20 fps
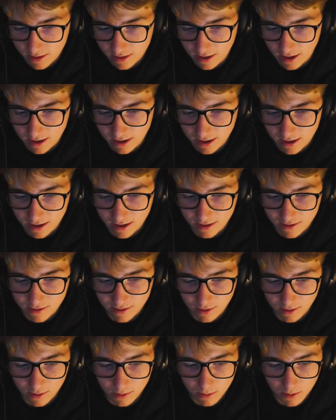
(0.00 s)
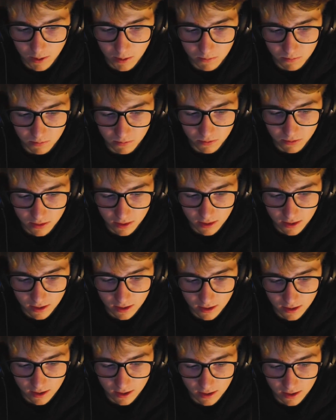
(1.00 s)
yeah. So
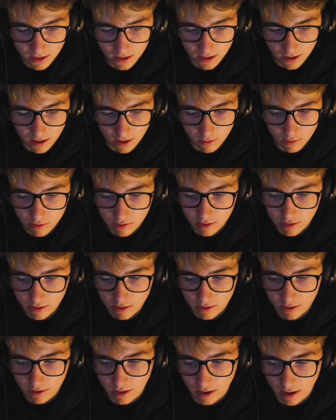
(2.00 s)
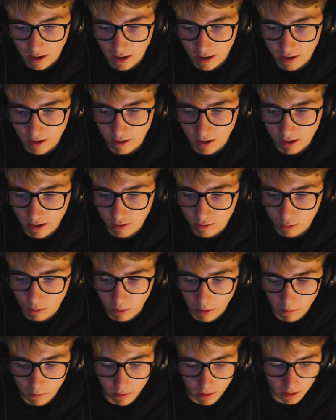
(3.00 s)
obviously I can't talk
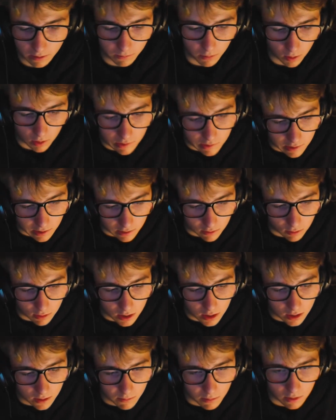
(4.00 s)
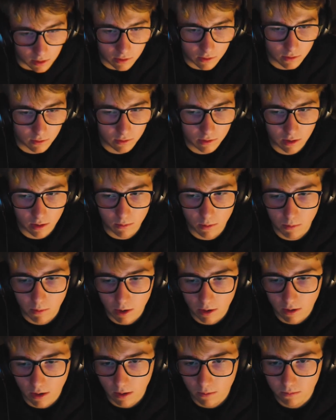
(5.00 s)
about like politics really, because obviously
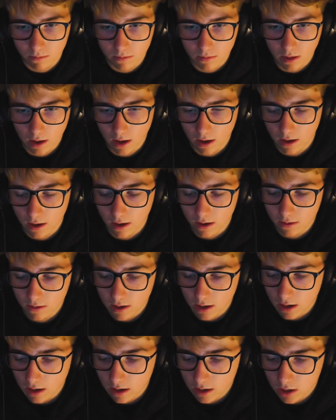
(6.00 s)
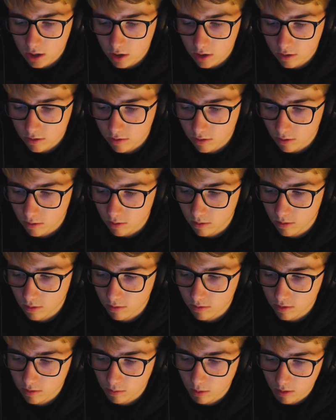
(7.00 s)
I'm English, so
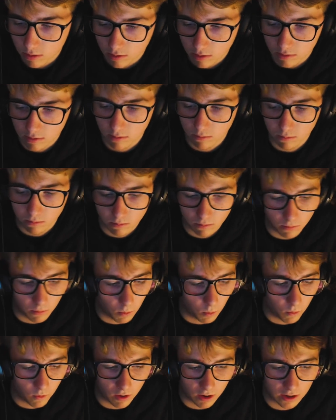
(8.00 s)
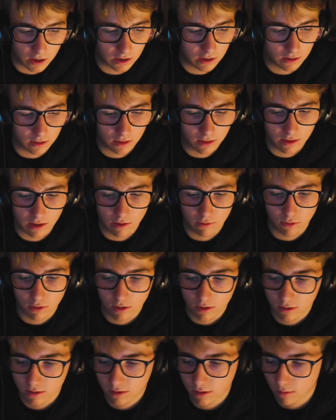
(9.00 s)
obviously politics are fucking
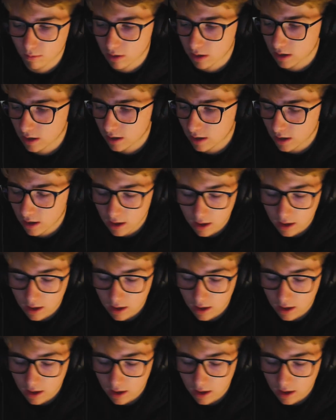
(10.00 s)
different completely.